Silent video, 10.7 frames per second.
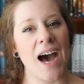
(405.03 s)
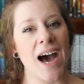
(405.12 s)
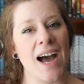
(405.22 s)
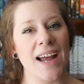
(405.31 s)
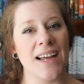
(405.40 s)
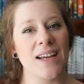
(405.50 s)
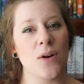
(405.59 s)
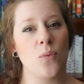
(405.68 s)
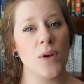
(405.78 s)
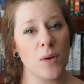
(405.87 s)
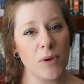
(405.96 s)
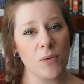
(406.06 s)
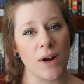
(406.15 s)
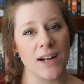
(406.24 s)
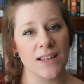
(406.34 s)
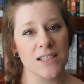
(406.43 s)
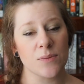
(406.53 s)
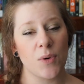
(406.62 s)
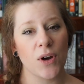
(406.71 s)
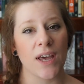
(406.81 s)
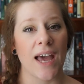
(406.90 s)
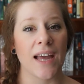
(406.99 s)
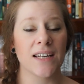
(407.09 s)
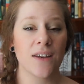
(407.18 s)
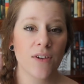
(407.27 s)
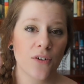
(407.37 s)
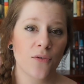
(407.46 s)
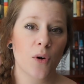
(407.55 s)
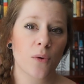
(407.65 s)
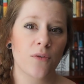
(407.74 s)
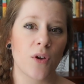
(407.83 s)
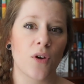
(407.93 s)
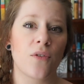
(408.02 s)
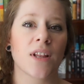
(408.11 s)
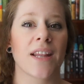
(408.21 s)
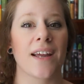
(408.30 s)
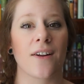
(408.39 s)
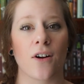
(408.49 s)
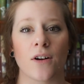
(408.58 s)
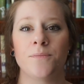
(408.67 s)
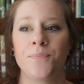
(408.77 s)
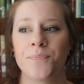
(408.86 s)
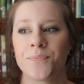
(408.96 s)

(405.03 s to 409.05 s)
I will be rating this book and giving a full review of it later,